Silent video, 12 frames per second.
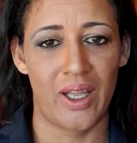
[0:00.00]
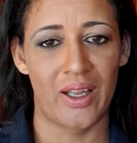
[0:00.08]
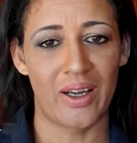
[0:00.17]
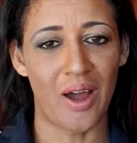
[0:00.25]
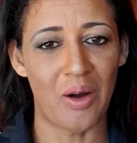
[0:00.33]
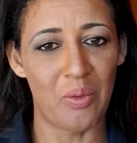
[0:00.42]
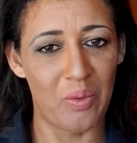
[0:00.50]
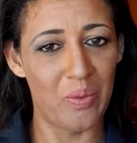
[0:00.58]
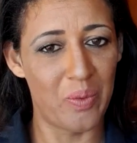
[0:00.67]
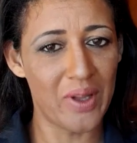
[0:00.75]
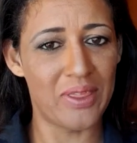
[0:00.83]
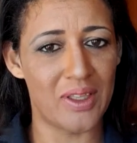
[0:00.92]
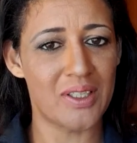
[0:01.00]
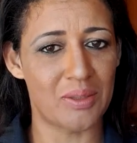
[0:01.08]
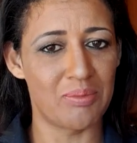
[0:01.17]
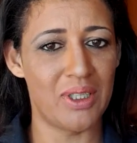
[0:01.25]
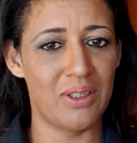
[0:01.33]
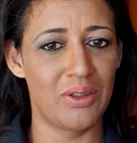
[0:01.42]
Now, with this
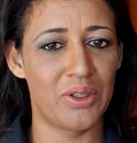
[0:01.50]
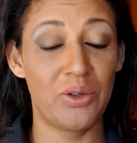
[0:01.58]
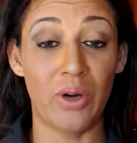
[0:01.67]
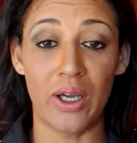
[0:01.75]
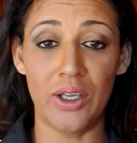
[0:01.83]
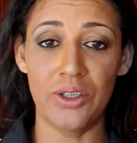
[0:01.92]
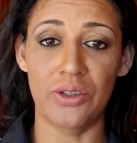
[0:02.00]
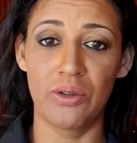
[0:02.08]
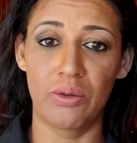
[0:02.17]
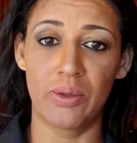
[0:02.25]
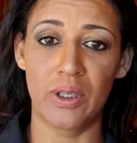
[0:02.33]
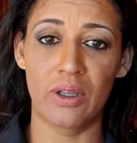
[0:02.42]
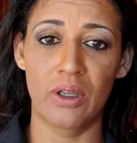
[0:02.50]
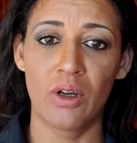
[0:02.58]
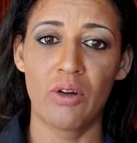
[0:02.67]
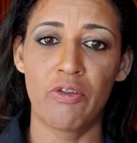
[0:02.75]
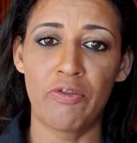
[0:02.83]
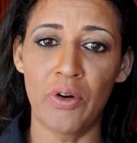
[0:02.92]
meal, you are issued with
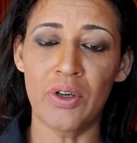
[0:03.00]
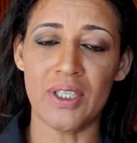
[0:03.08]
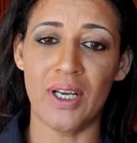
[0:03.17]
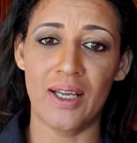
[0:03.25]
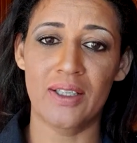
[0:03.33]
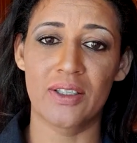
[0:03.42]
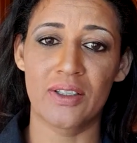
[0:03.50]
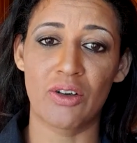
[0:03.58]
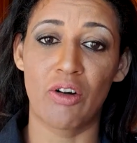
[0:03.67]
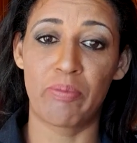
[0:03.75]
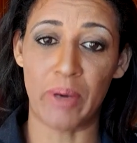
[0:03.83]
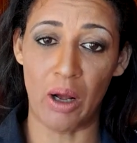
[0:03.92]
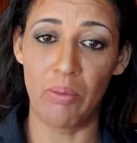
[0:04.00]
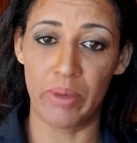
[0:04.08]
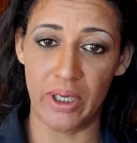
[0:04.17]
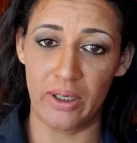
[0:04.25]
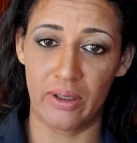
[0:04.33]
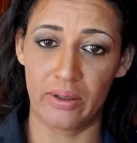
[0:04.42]
4 slices of brown
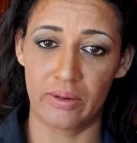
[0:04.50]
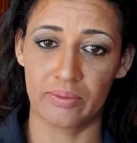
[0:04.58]
bread.